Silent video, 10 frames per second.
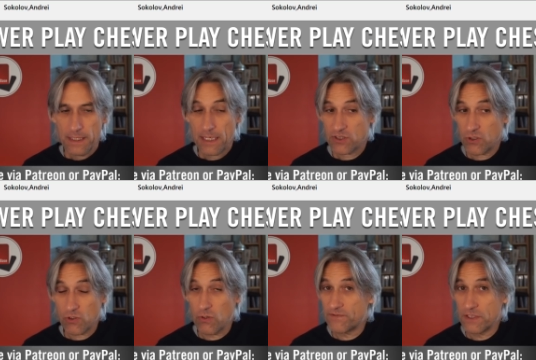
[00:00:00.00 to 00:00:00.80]
Now
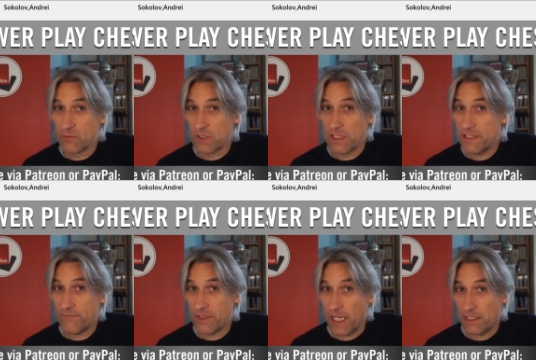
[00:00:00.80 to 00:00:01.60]
Sokolov didn't want to live
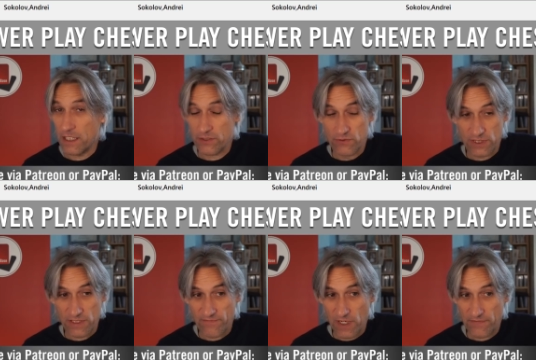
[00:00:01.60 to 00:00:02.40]
with that knight on
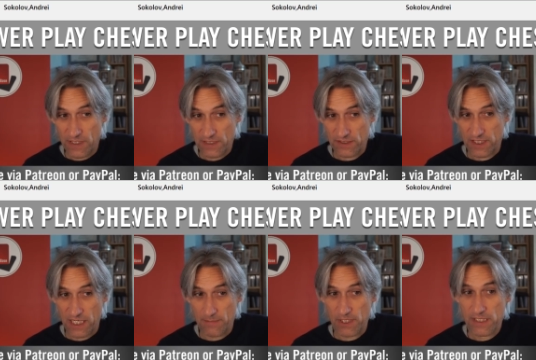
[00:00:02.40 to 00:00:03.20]
d5,
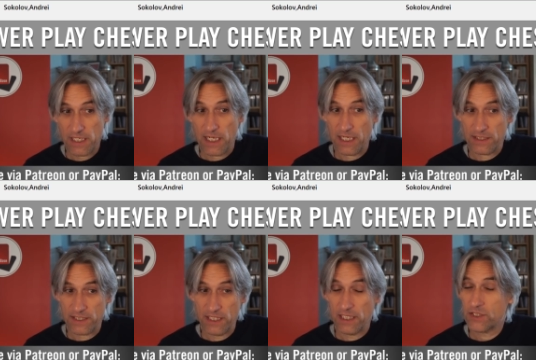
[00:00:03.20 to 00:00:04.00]
understandably, and
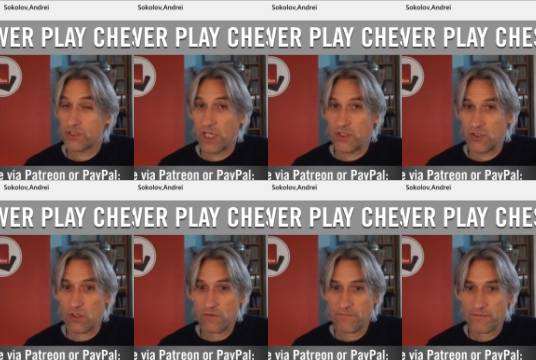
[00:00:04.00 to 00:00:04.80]
he exchanged
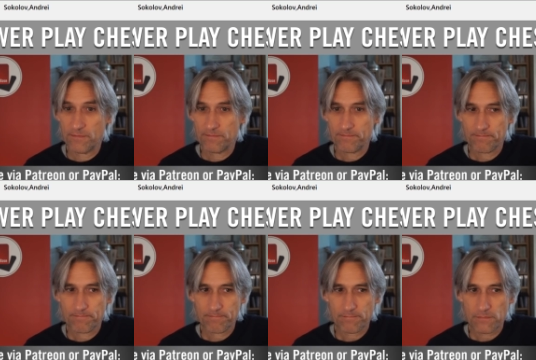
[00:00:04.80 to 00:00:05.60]
off
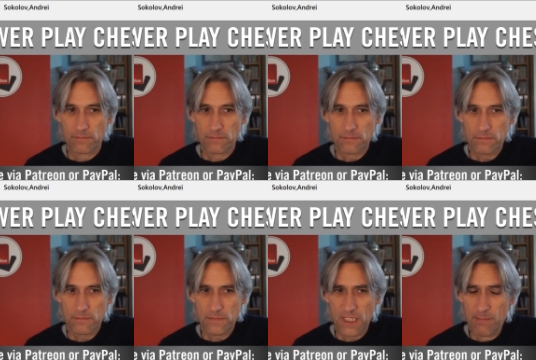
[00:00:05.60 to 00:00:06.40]

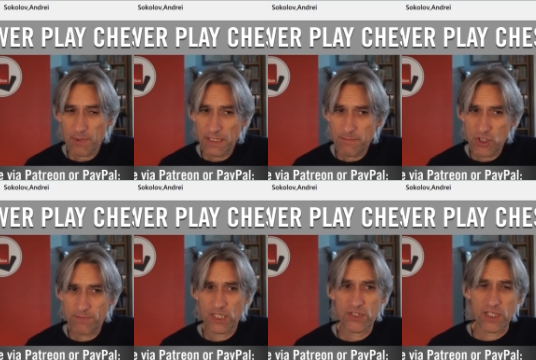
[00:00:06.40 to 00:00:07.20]
and played bishop
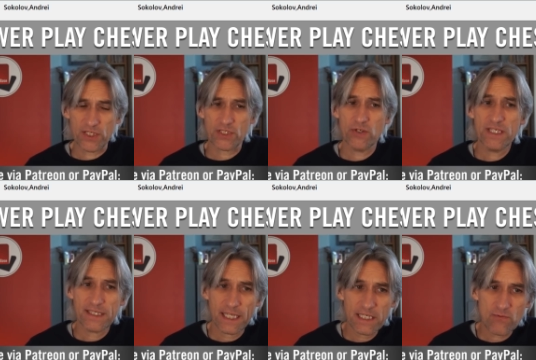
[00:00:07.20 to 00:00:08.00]
h6. So he's
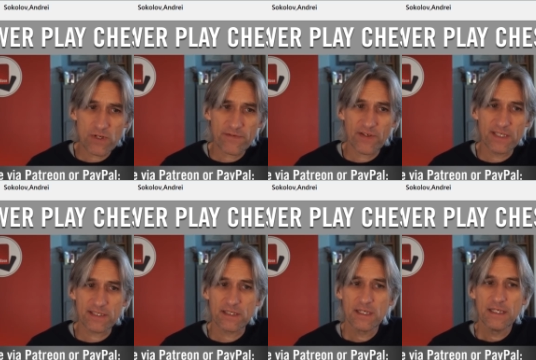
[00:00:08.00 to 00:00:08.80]
getting rid of
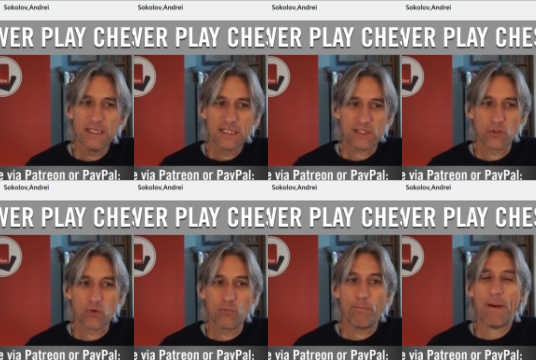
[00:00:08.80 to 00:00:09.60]
his
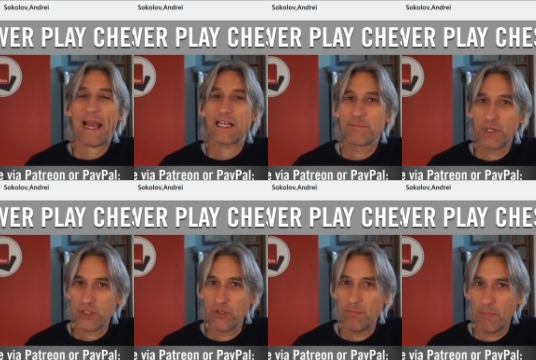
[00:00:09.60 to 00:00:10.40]
so-called bad
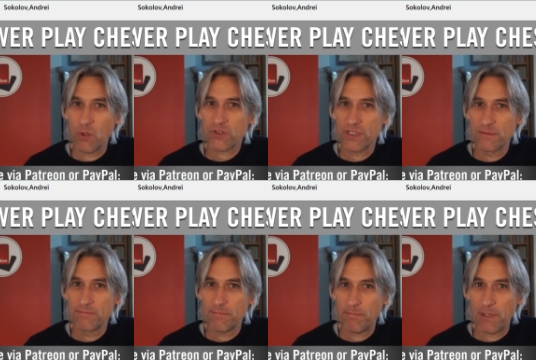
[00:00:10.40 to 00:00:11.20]
bishop blocked
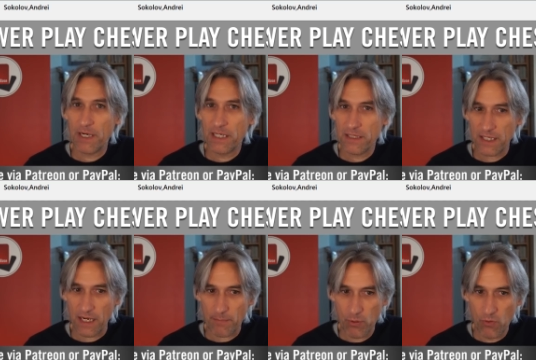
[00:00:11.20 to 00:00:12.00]
in by
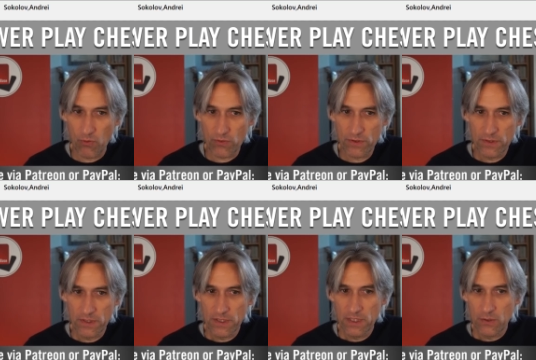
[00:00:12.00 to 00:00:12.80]
that pawn,
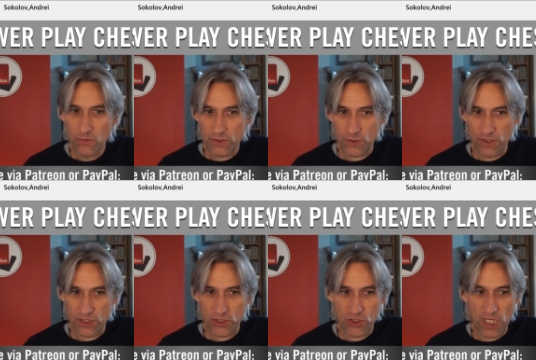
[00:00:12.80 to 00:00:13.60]
wants to
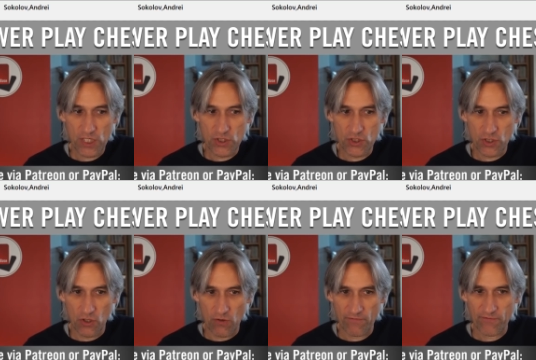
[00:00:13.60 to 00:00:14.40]
exchange it
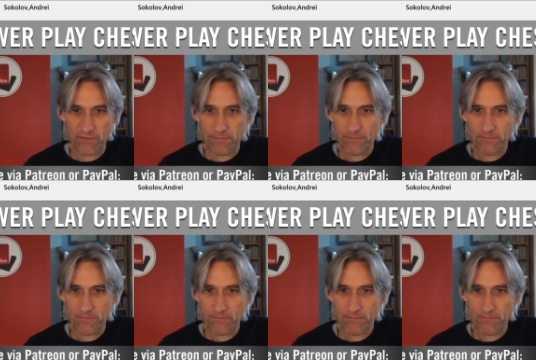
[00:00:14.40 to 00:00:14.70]
off